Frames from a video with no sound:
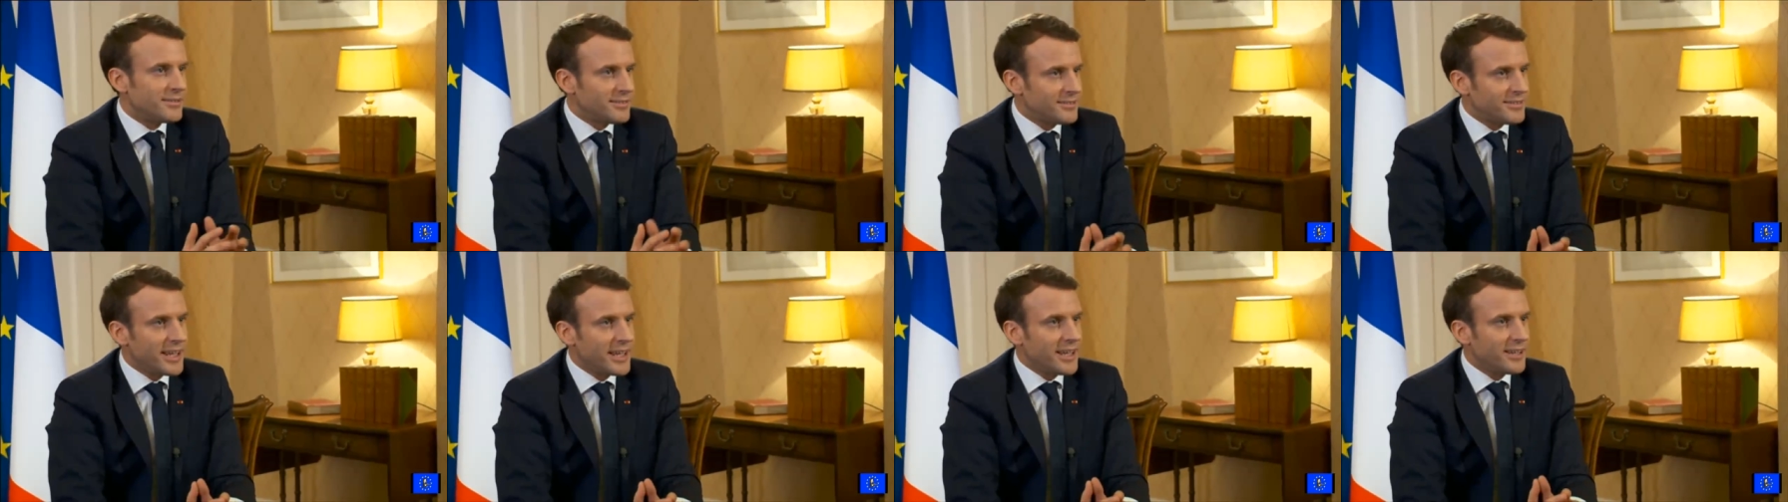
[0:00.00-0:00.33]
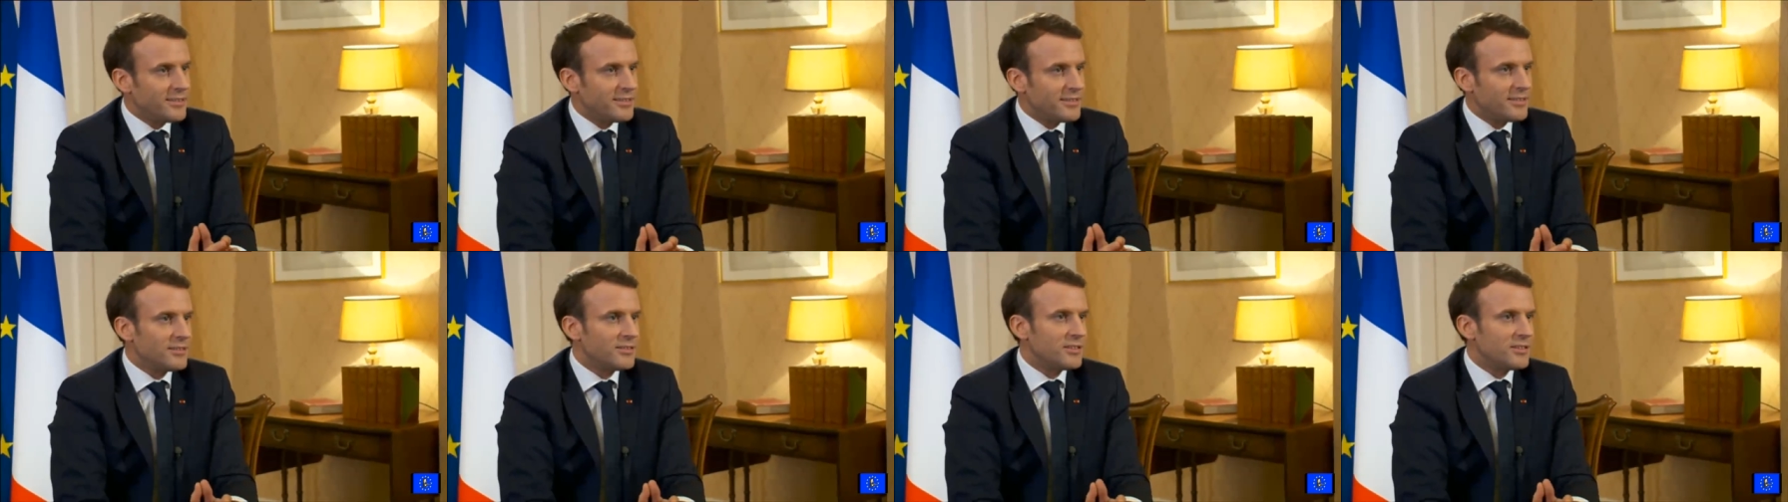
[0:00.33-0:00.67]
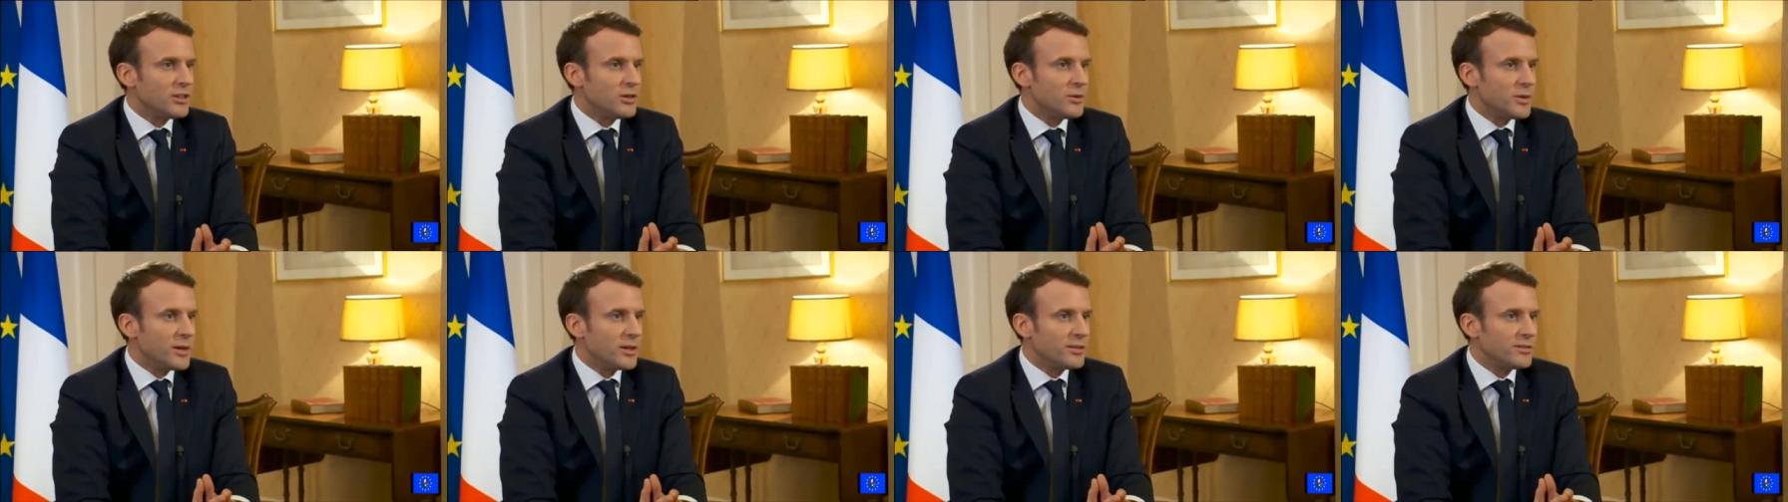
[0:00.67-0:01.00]
states in the
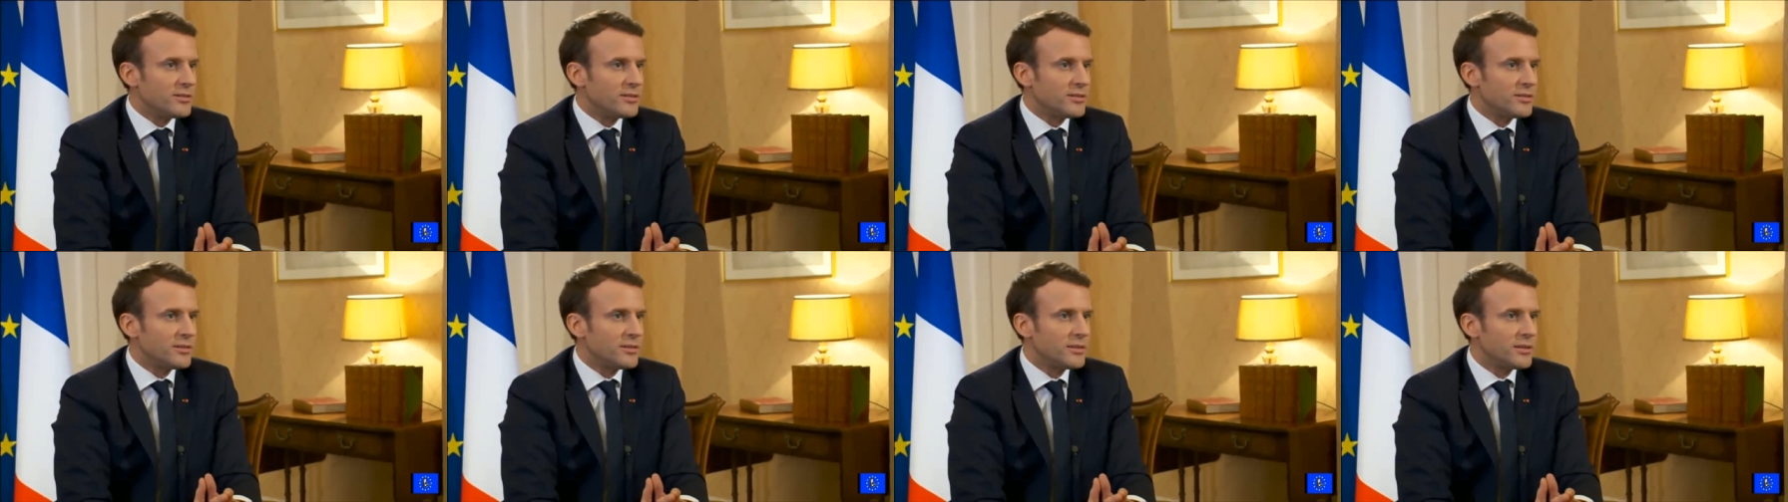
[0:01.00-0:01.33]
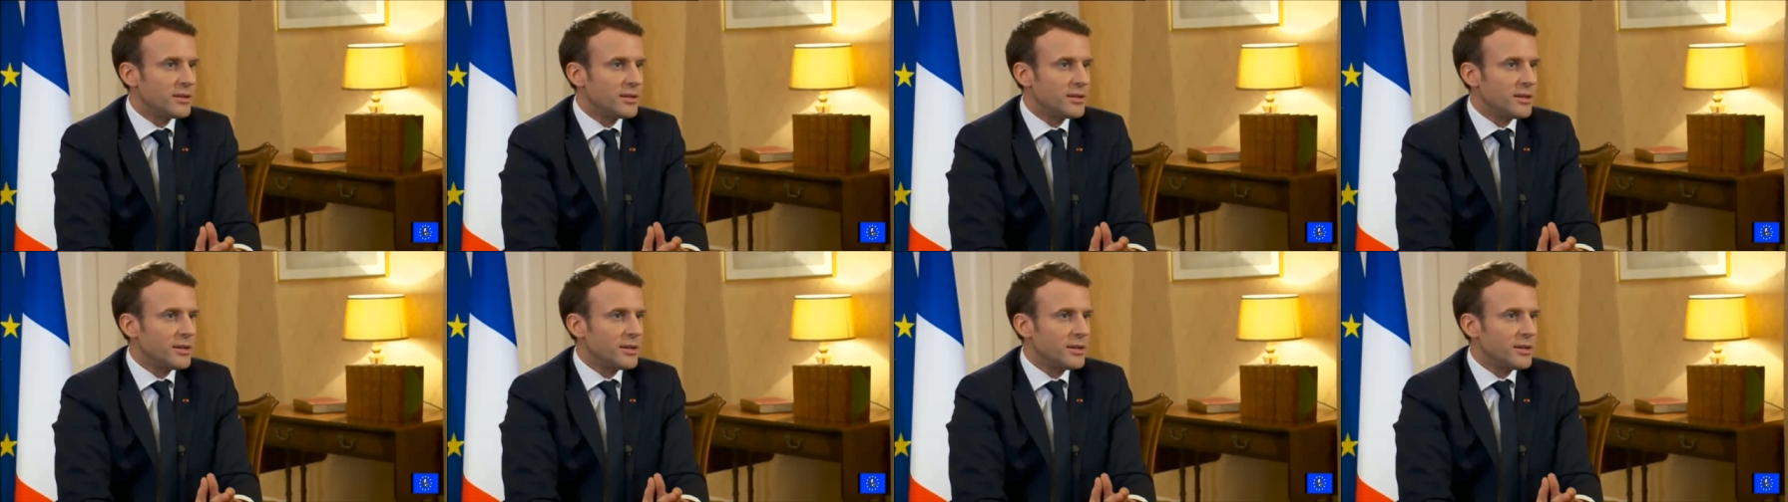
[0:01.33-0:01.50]
US